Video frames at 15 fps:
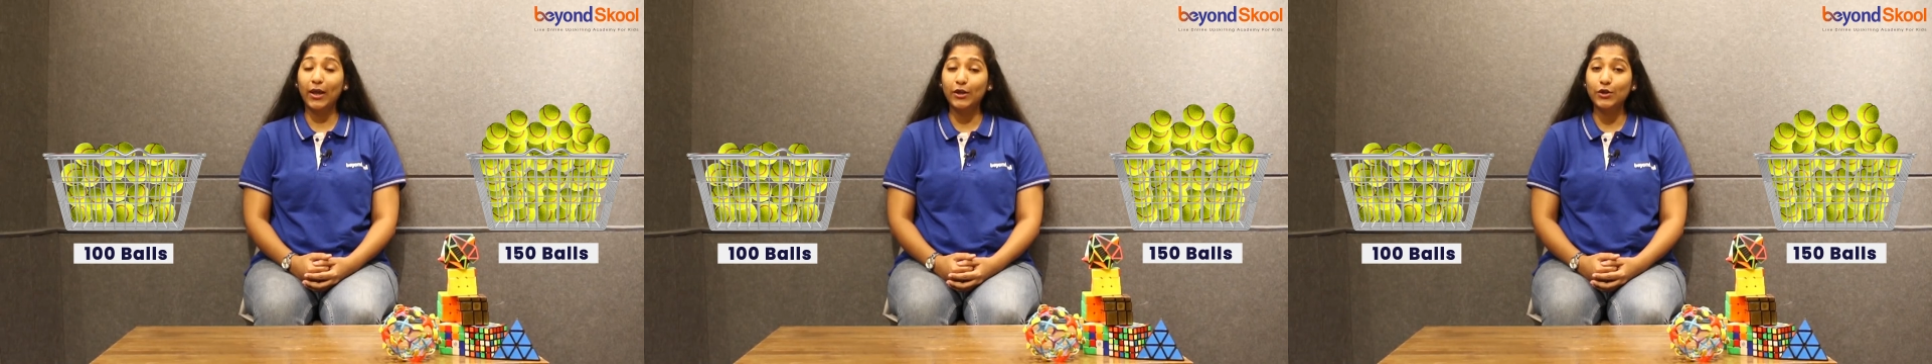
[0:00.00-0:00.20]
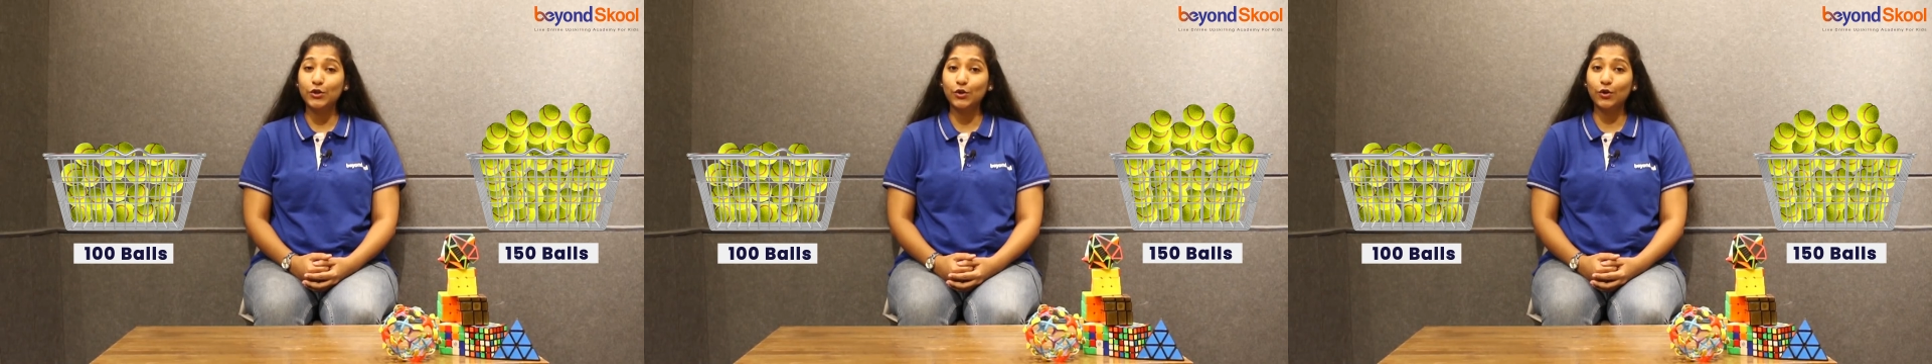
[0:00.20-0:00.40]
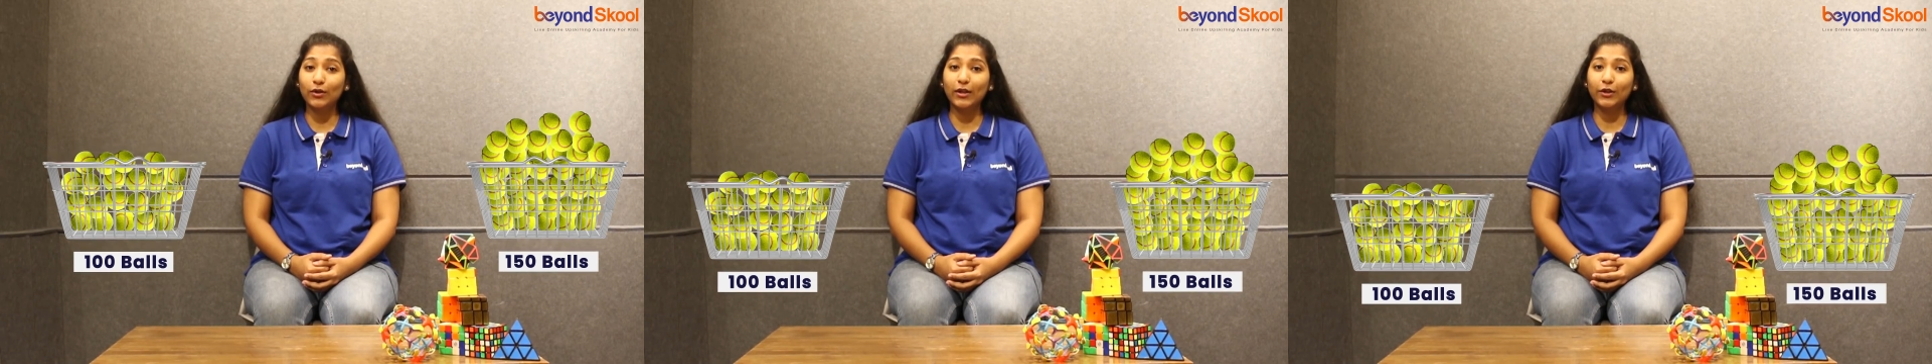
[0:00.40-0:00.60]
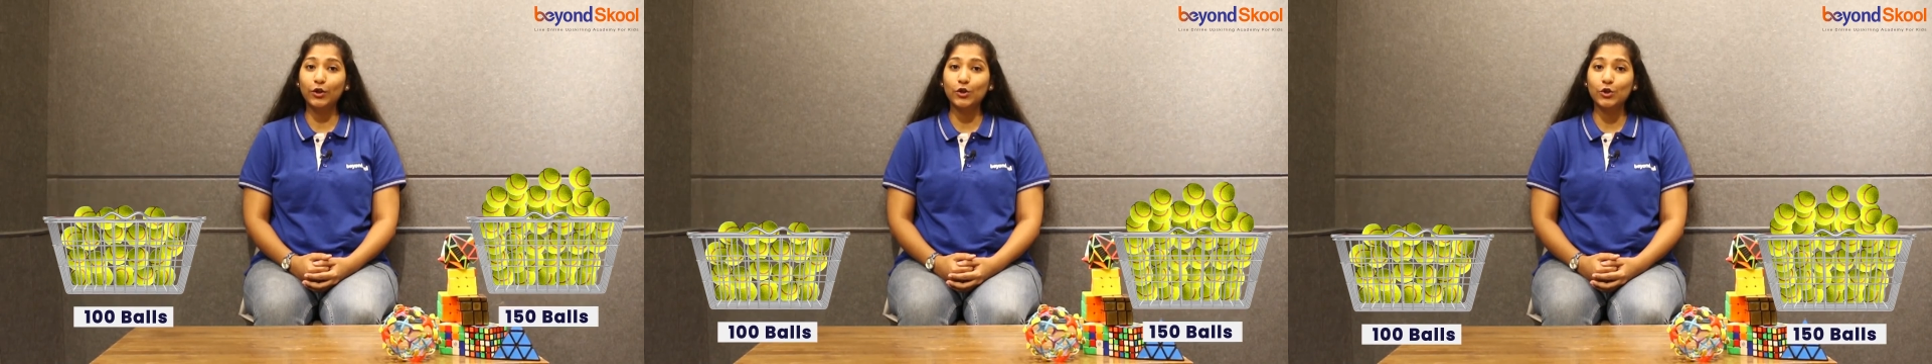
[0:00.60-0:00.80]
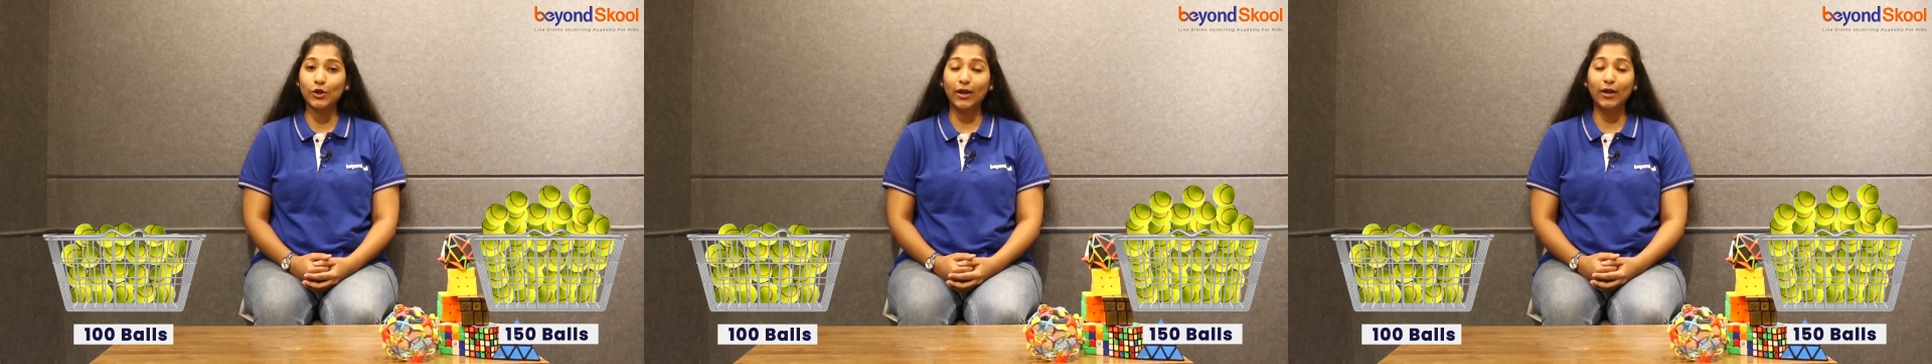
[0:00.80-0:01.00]
ensure that
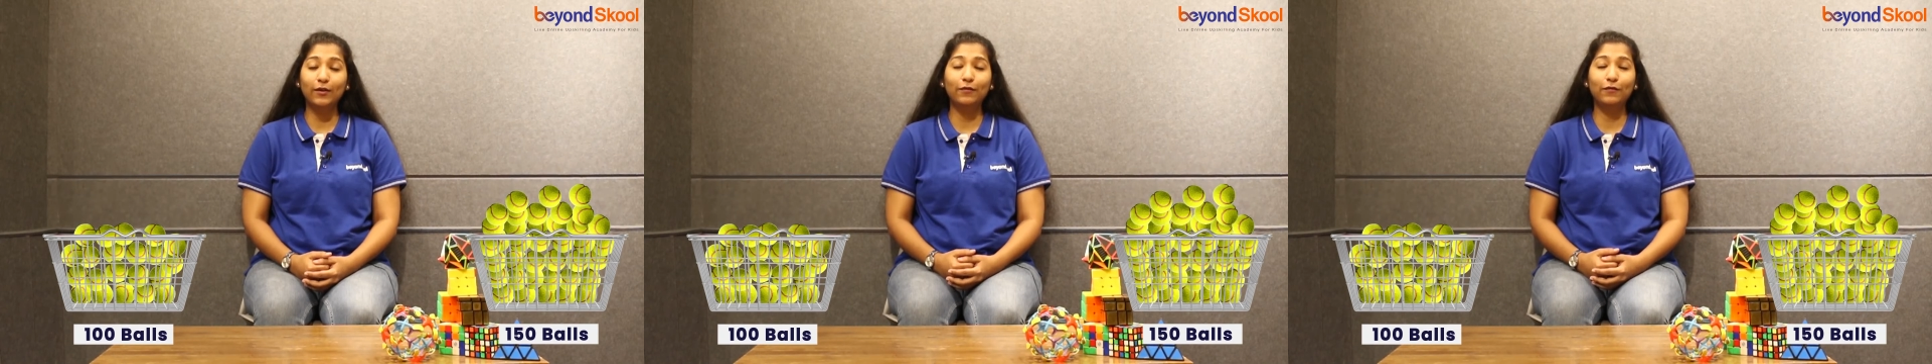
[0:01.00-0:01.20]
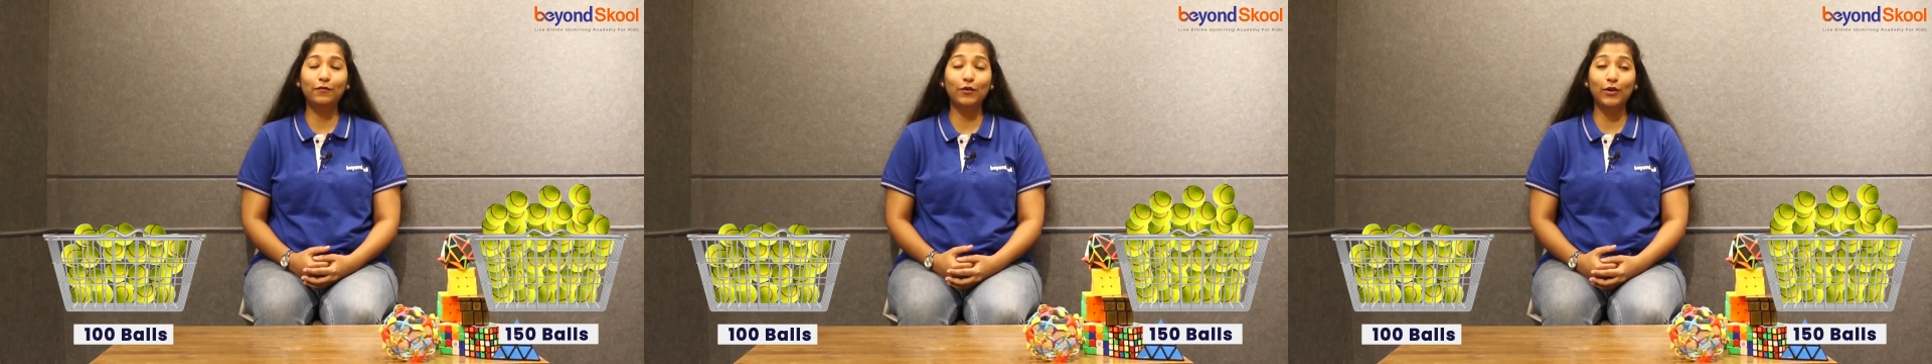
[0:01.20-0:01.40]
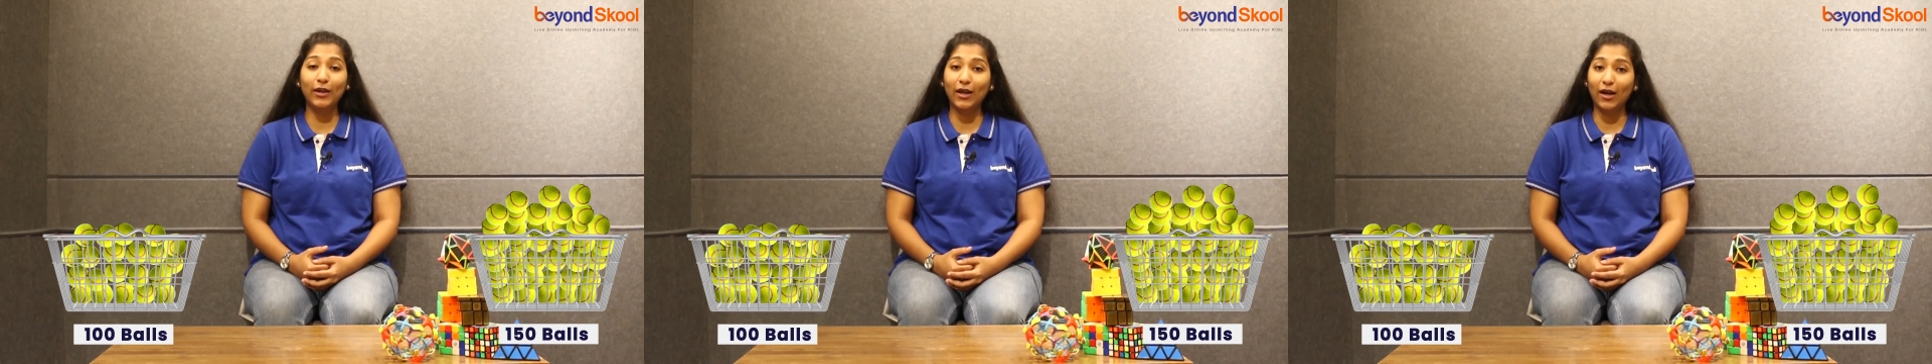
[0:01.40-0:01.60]
your child fully